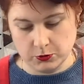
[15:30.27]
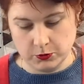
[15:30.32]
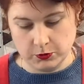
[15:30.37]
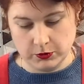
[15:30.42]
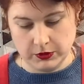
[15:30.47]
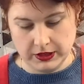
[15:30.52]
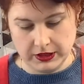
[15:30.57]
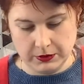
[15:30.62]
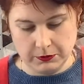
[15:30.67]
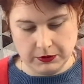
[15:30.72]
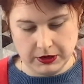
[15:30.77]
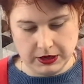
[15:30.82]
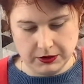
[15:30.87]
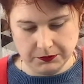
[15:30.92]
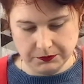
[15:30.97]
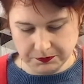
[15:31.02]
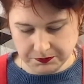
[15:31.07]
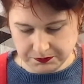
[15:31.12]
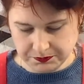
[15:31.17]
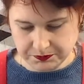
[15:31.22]
really well.
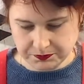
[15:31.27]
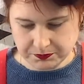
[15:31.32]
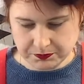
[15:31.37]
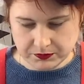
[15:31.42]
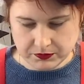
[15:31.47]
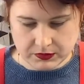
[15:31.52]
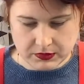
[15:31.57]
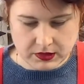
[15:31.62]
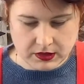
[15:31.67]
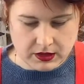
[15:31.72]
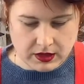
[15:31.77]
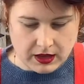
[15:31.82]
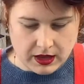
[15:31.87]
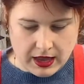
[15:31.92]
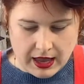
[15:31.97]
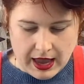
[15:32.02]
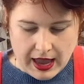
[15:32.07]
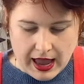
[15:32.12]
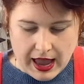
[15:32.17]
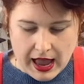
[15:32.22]

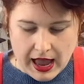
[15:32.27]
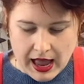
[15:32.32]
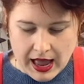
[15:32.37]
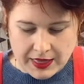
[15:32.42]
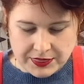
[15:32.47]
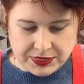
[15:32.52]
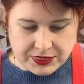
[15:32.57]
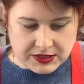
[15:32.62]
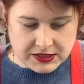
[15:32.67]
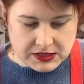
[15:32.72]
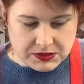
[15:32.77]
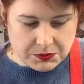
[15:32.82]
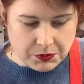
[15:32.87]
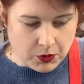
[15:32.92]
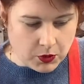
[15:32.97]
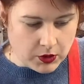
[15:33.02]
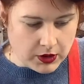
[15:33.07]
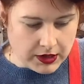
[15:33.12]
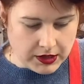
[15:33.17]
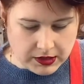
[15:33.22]
At this
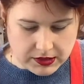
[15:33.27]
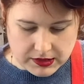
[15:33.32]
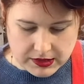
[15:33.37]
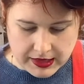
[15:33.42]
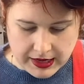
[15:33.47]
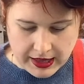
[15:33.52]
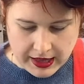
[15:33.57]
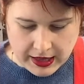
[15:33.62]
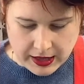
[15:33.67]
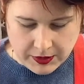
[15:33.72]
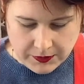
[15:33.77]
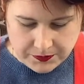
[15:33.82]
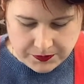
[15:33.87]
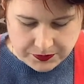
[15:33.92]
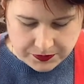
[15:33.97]
point now,